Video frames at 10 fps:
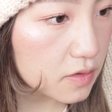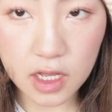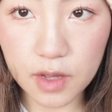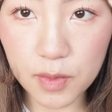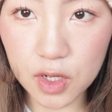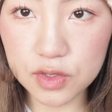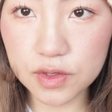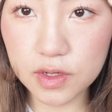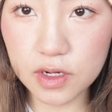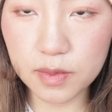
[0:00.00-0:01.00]
I'm
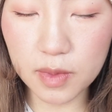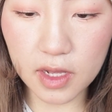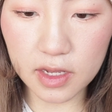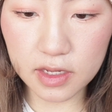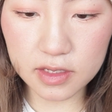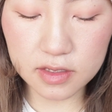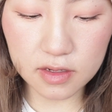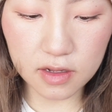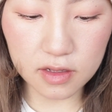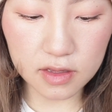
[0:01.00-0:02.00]
also gonna apply it
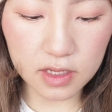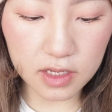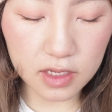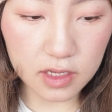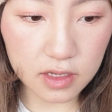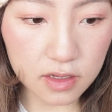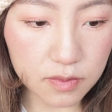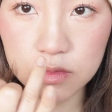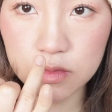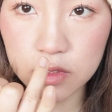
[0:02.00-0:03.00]
on the
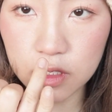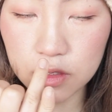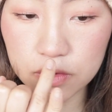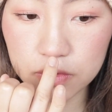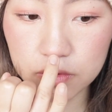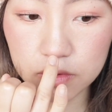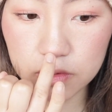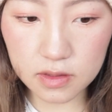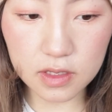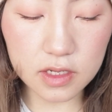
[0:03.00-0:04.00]
nose.
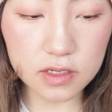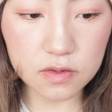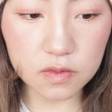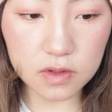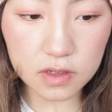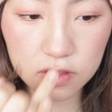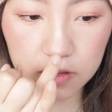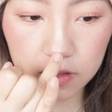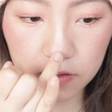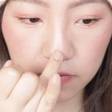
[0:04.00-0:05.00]
This will
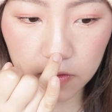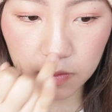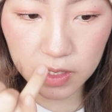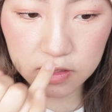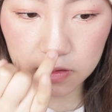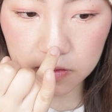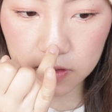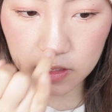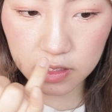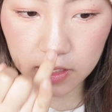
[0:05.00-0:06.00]
literally give you the best nose
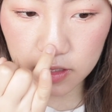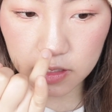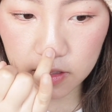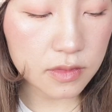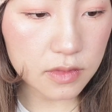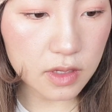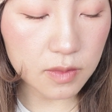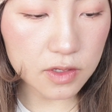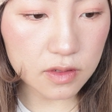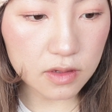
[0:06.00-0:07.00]
highlight. I'm
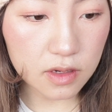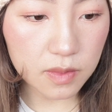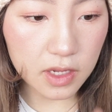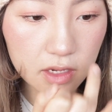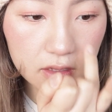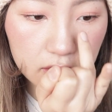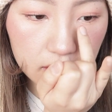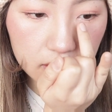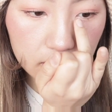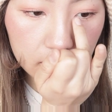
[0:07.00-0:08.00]
also gonna apply it on the
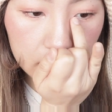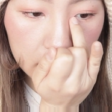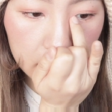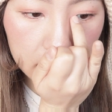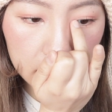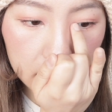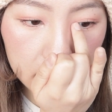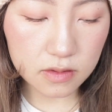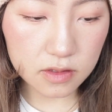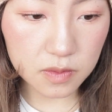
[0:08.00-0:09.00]
inner corners
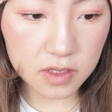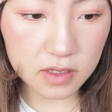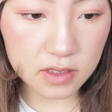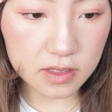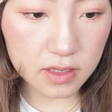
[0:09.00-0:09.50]
just because it's